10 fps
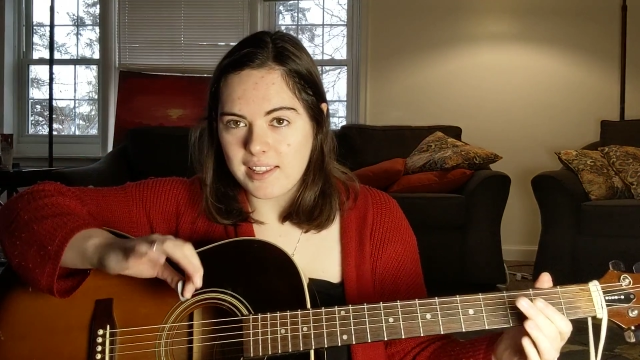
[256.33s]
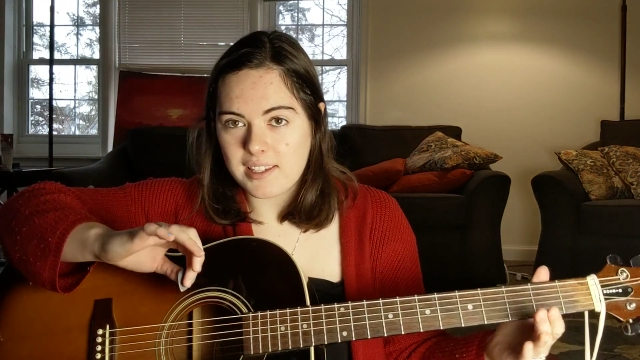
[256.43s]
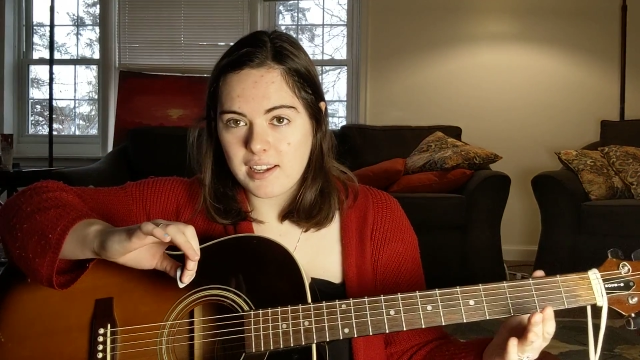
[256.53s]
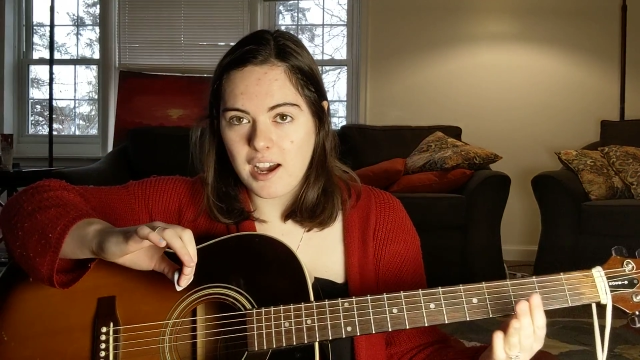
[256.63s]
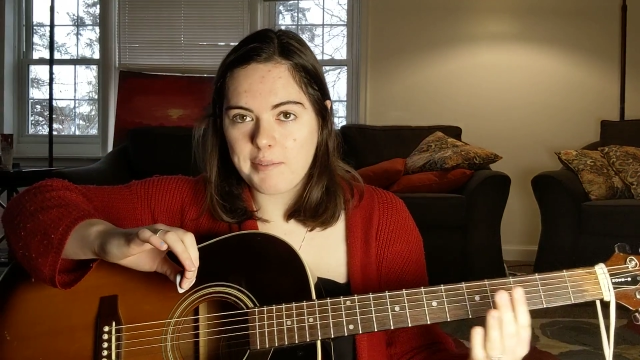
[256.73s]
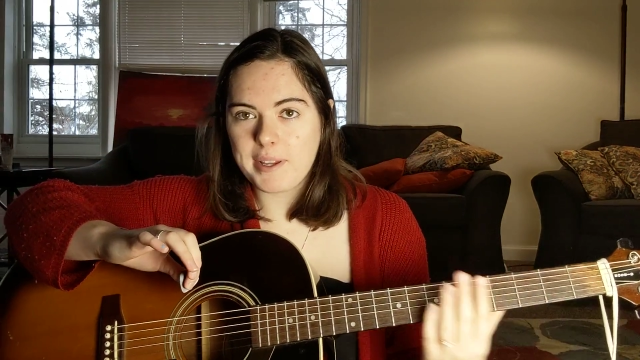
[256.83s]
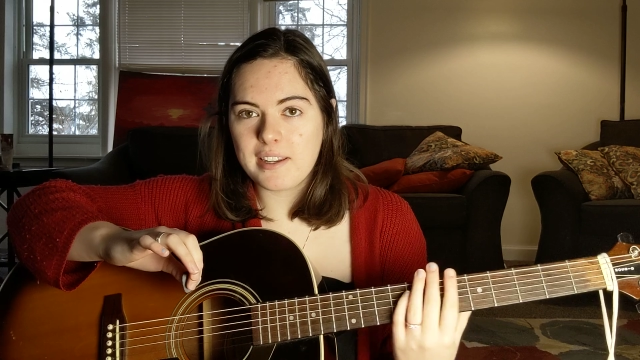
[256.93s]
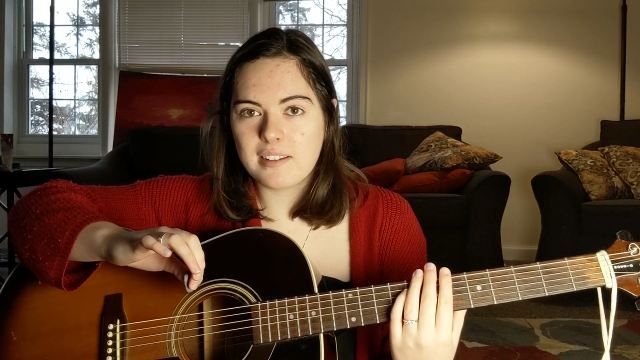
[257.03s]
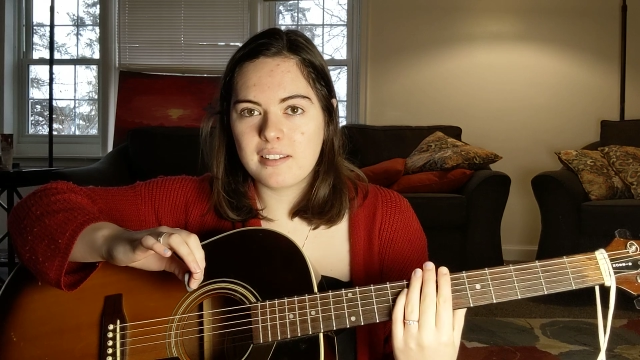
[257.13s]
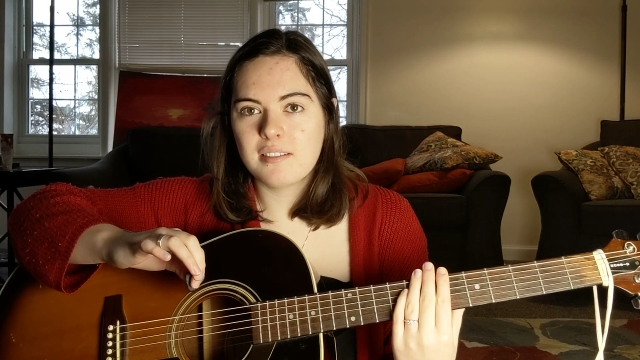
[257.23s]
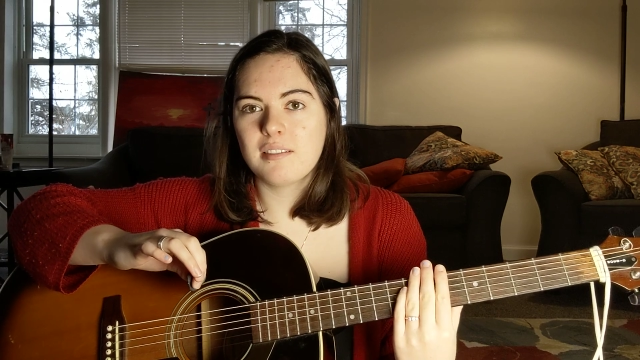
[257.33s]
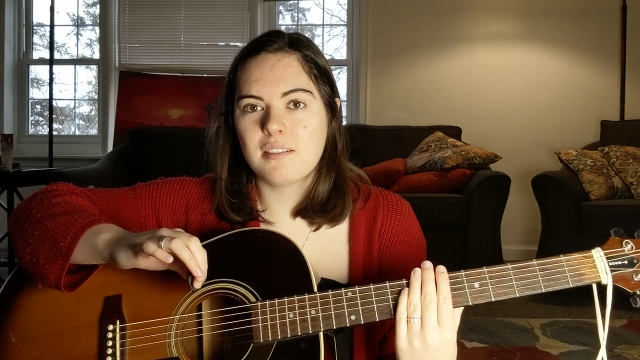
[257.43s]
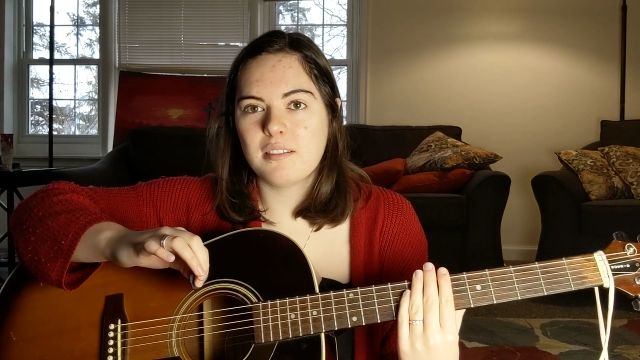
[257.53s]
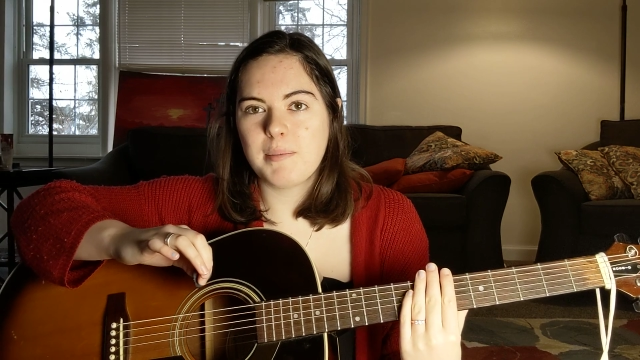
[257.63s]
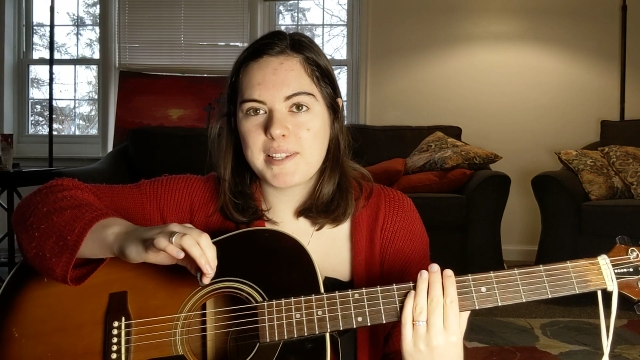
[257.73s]
That's a common
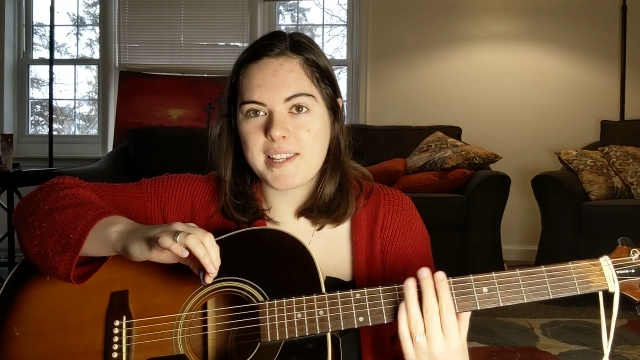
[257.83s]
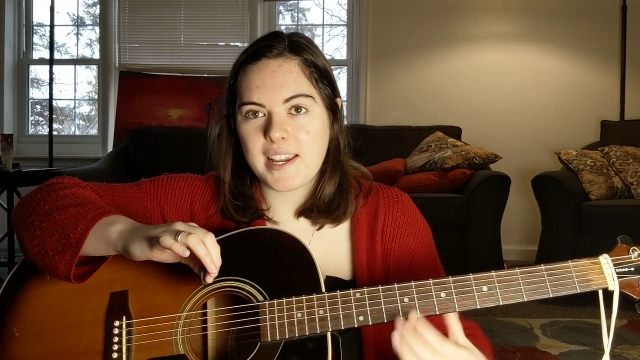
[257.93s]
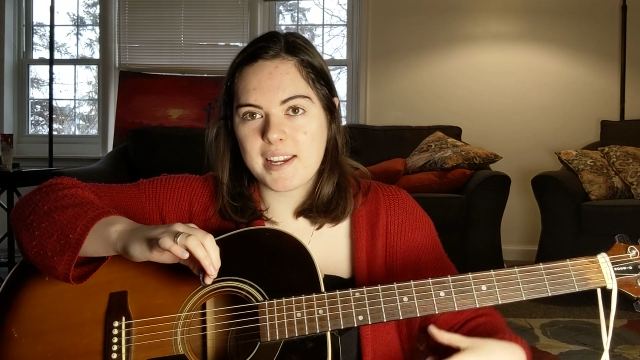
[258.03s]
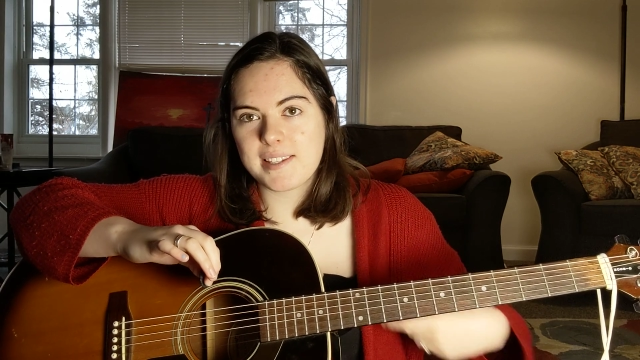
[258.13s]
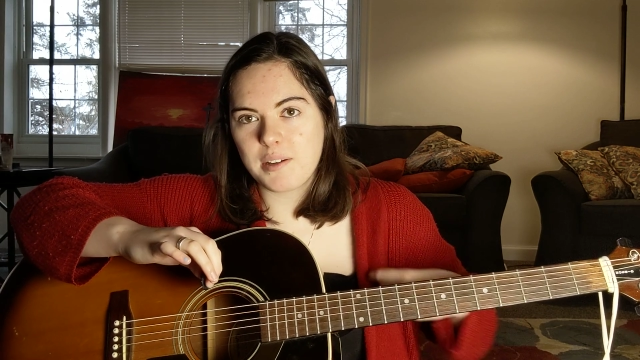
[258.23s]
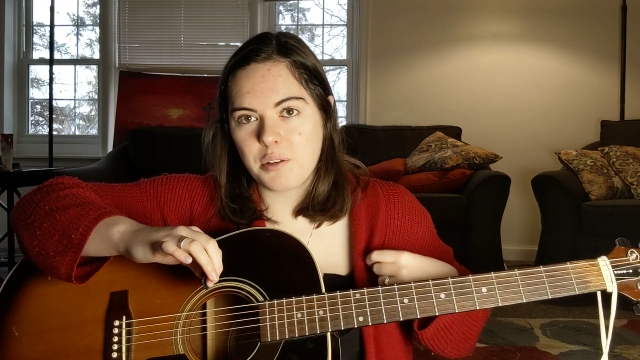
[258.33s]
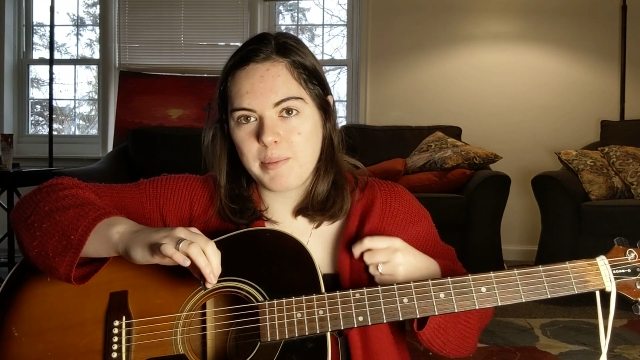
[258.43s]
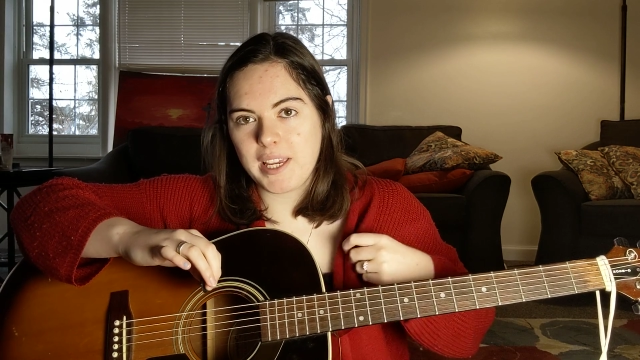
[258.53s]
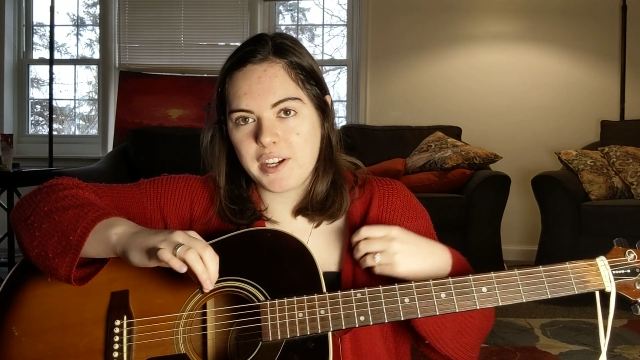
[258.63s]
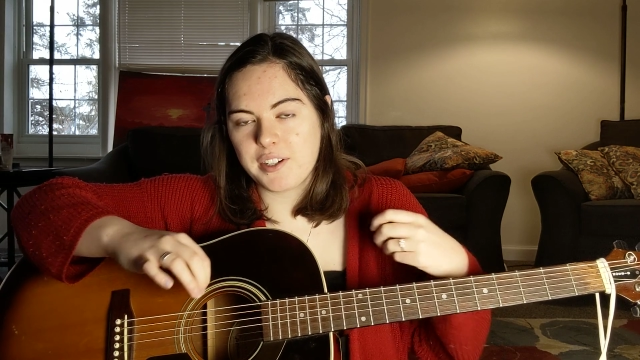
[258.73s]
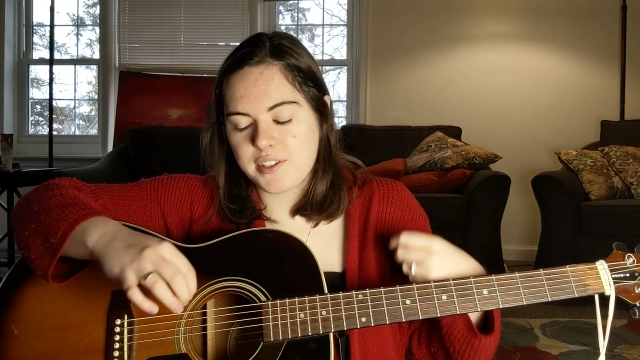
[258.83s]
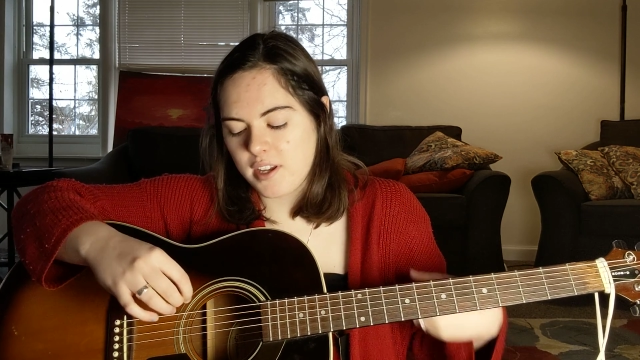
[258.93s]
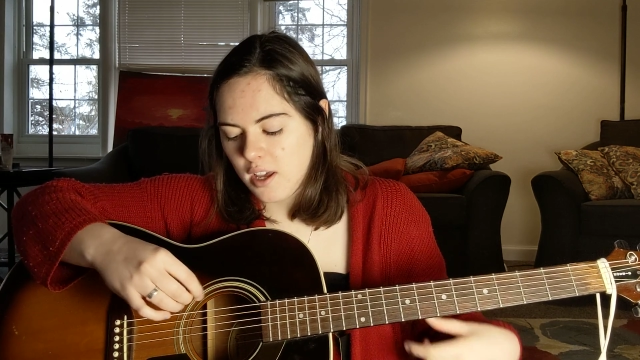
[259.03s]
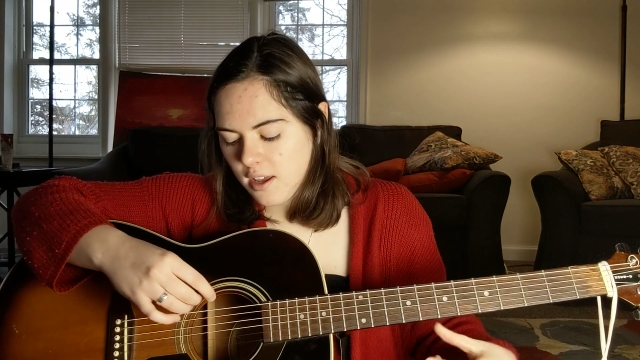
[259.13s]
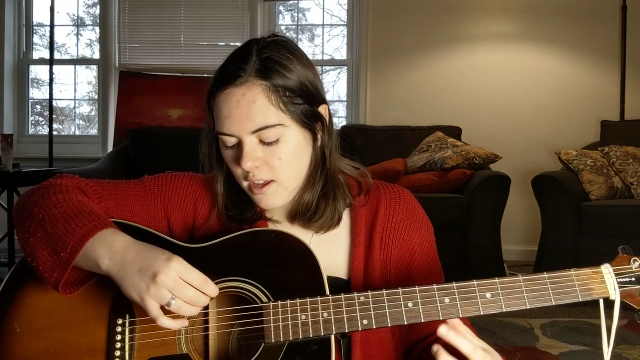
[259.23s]
mistake I see with
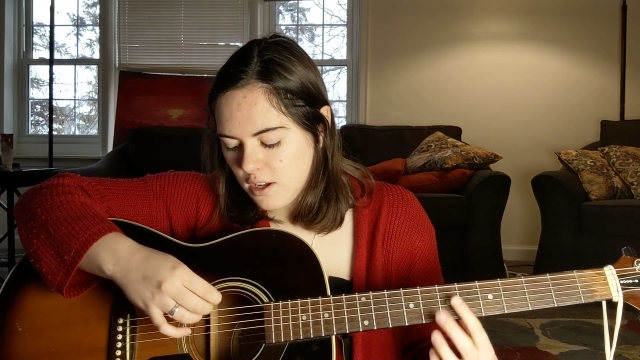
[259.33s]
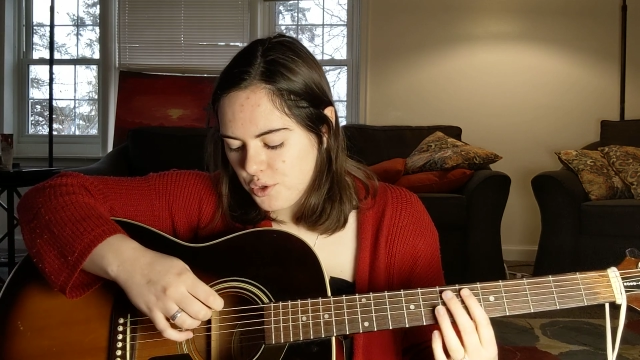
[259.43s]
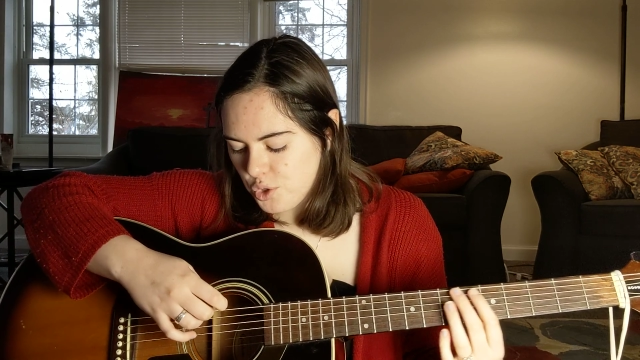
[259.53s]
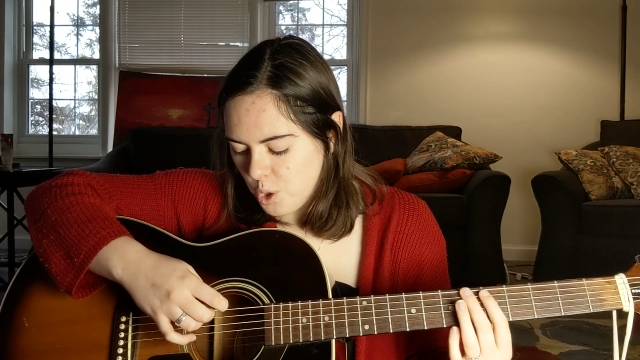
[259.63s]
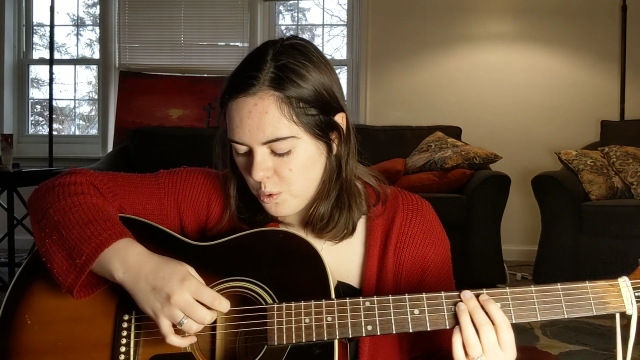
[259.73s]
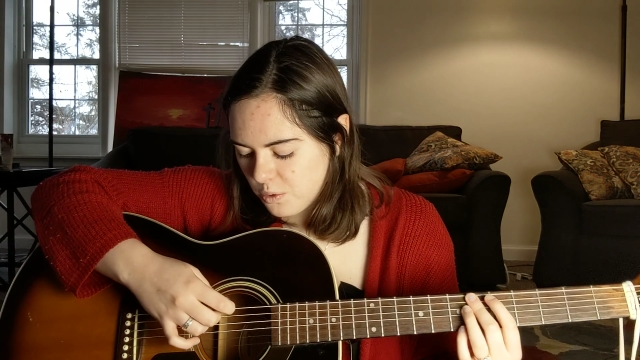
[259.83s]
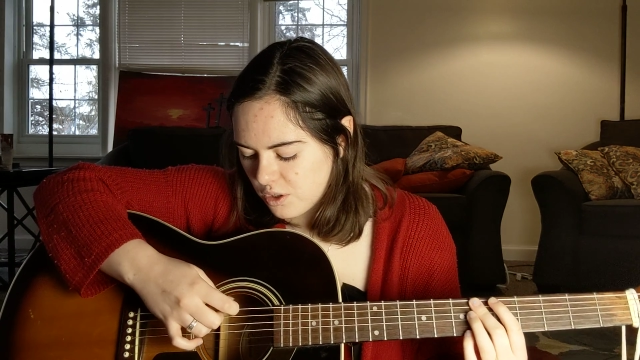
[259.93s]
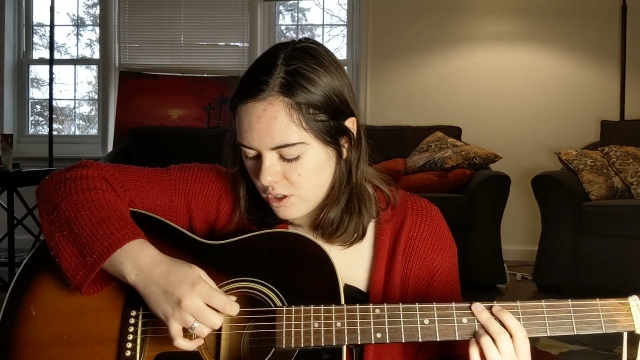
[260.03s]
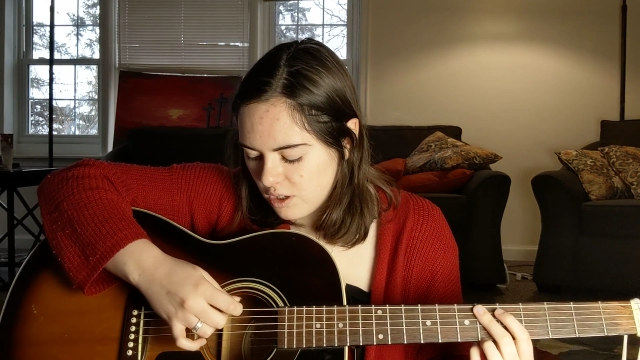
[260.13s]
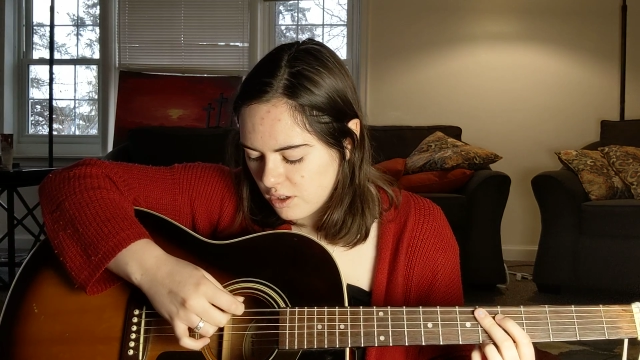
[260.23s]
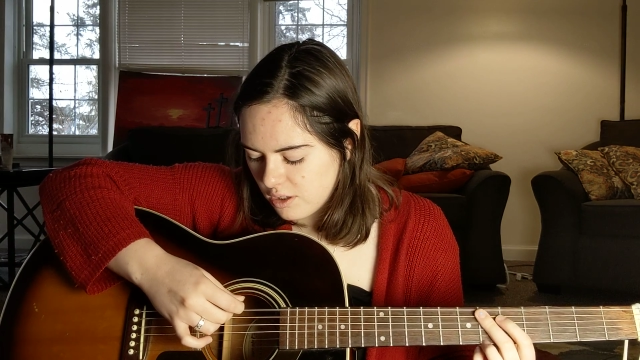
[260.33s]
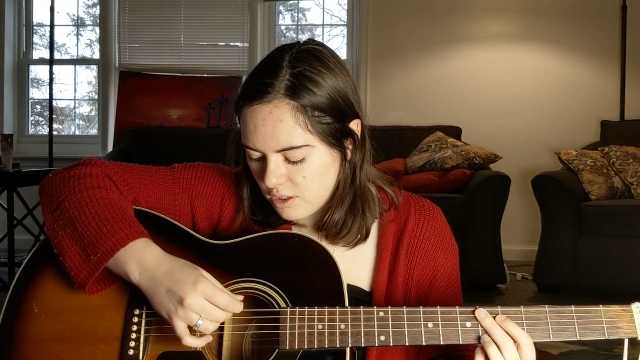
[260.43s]
beginners. Don't